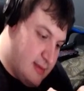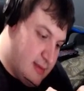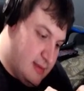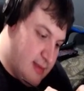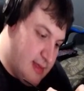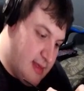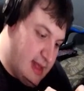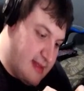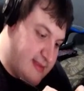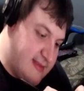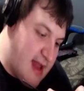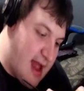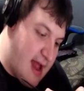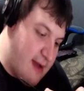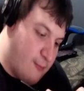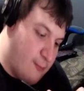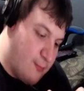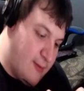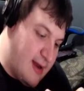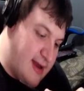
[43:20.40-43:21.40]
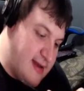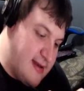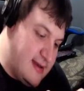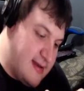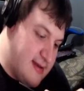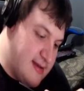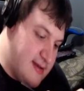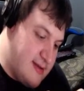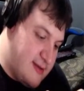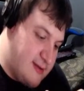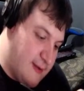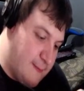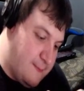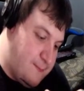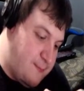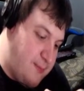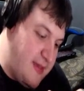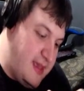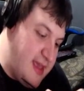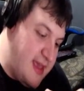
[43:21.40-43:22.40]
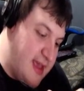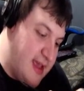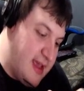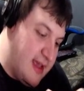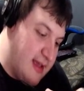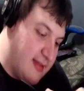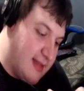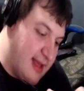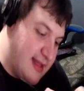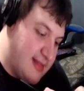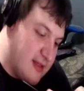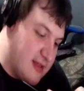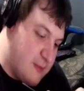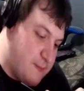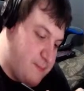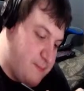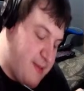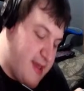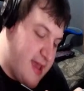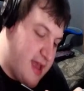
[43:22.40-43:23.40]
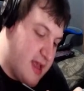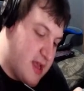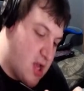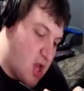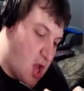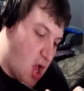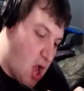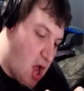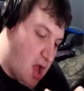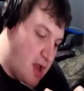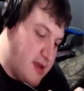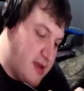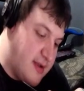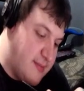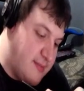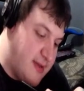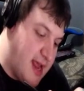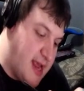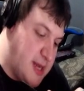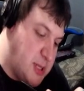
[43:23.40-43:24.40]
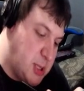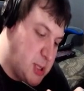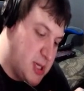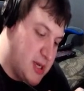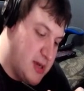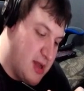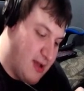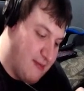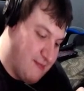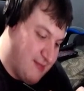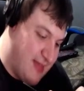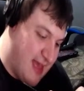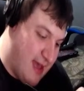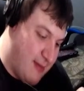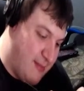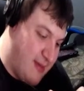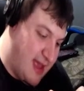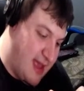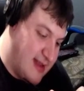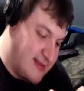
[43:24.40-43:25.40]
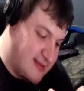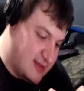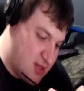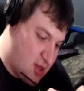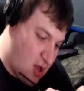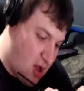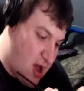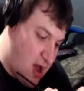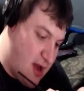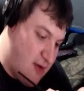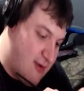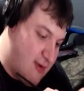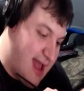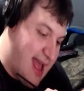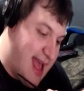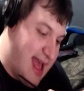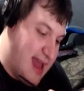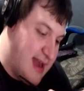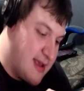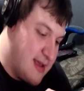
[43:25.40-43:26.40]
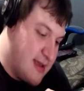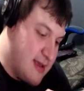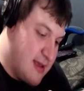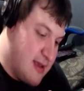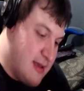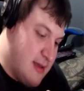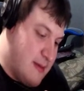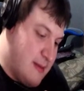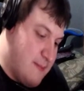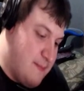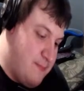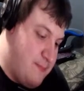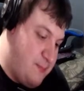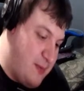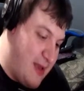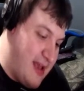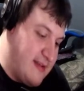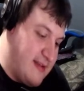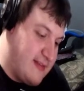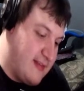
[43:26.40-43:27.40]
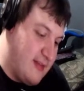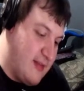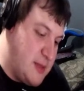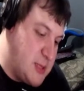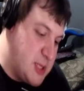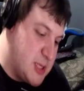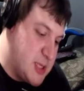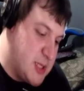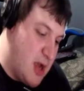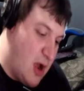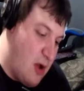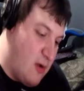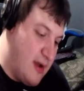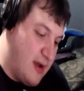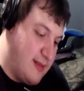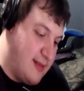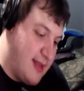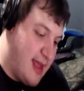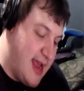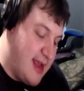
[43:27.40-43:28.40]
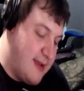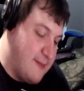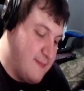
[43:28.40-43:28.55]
It's not written to be, like, this big condemnation of them. It's Conrad basically just going, like...